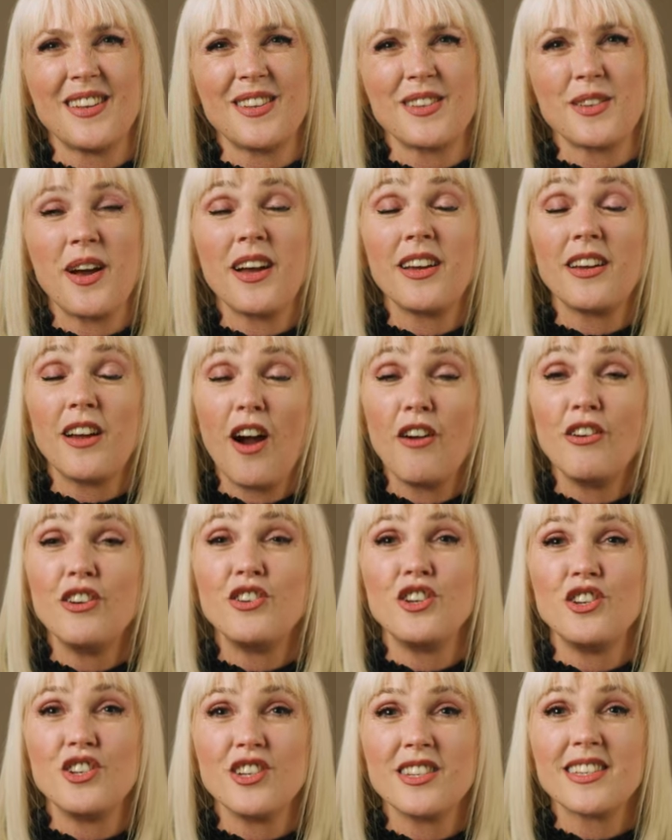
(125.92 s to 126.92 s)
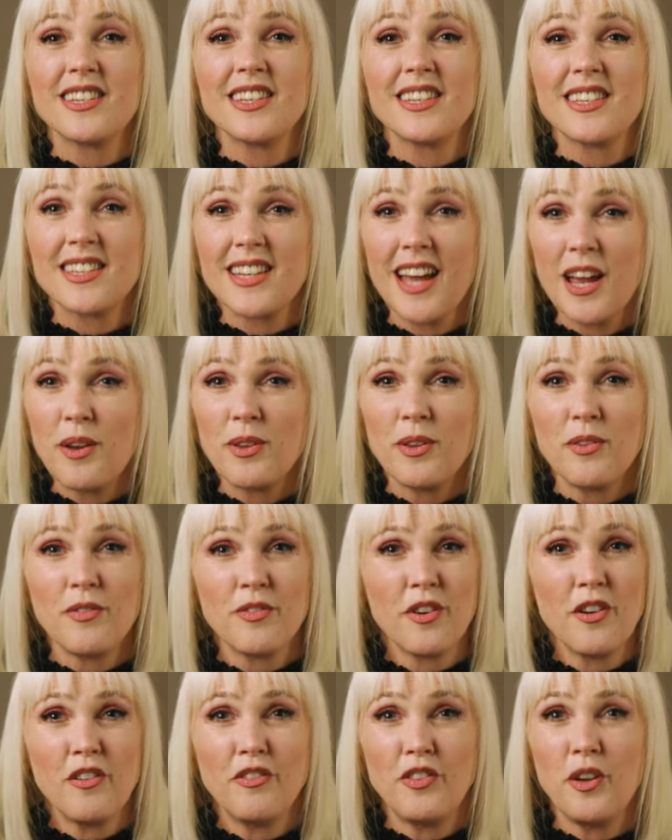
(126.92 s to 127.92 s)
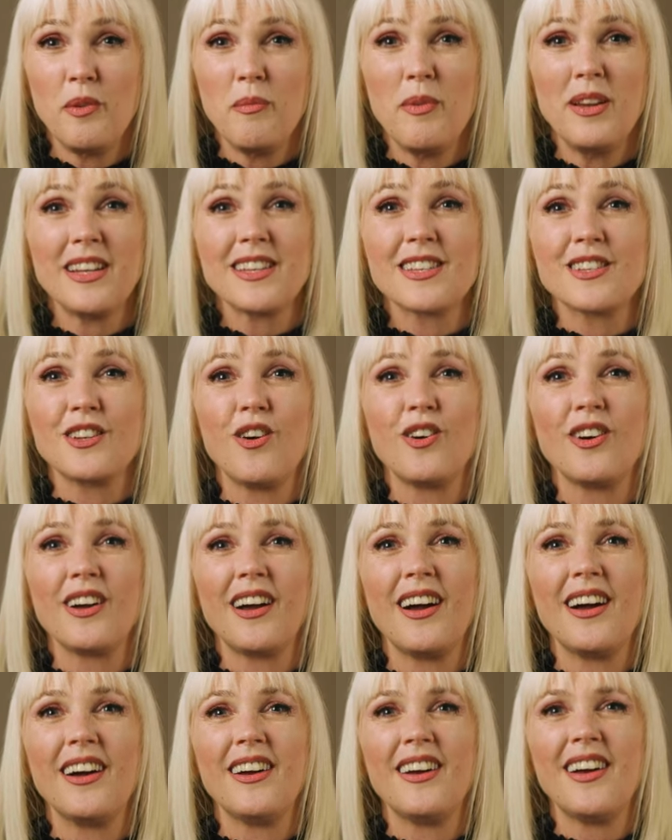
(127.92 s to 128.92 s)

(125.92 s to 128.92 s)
So I encourage you just to stay with him for a few minutes longer,